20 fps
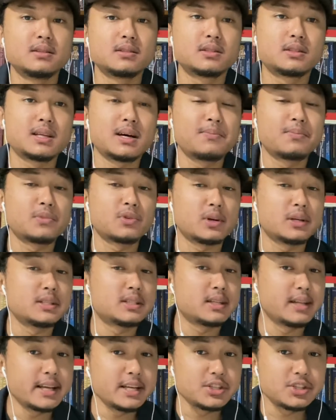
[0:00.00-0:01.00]
some
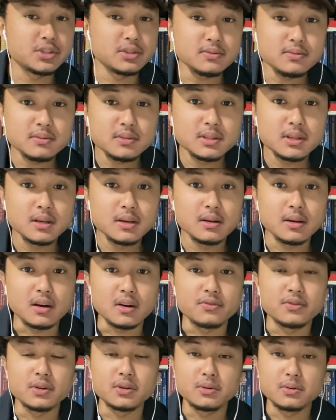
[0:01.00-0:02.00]
translations
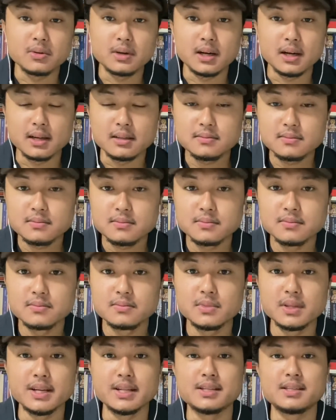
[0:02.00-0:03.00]
of the Quran,
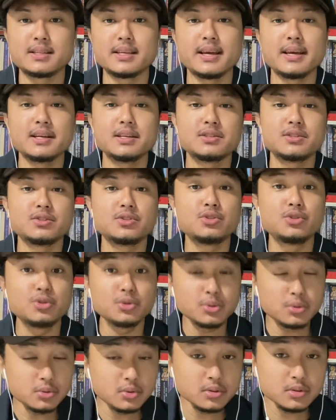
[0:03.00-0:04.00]
it says
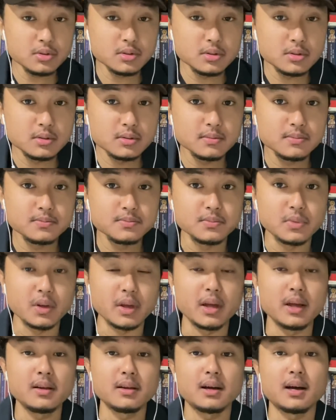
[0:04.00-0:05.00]
Jews,
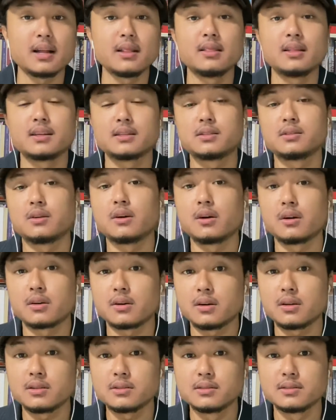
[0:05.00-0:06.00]
okay,
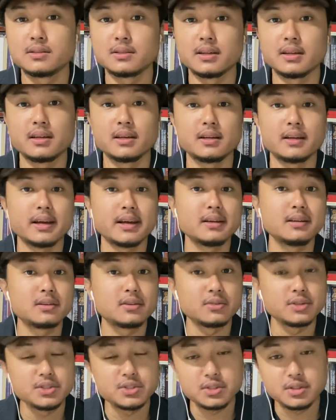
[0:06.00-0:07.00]
An-Nasara, and
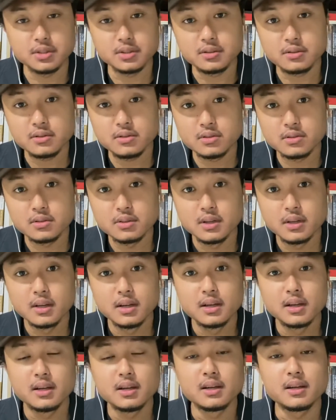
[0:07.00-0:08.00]
Christians,
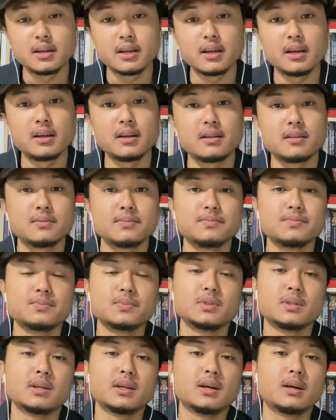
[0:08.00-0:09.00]
okay.
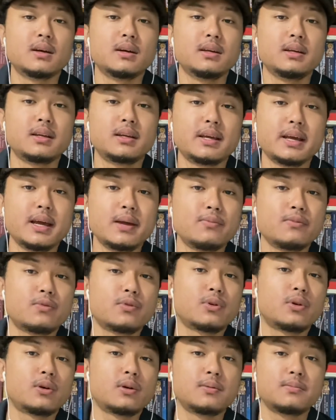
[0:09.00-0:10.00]
It came
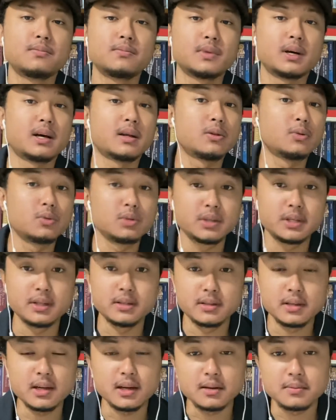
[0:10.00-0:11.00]
from Ahlul
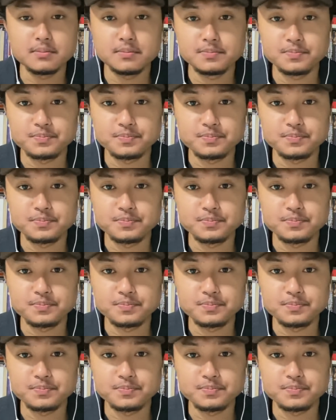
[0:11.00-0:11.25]
Kitab,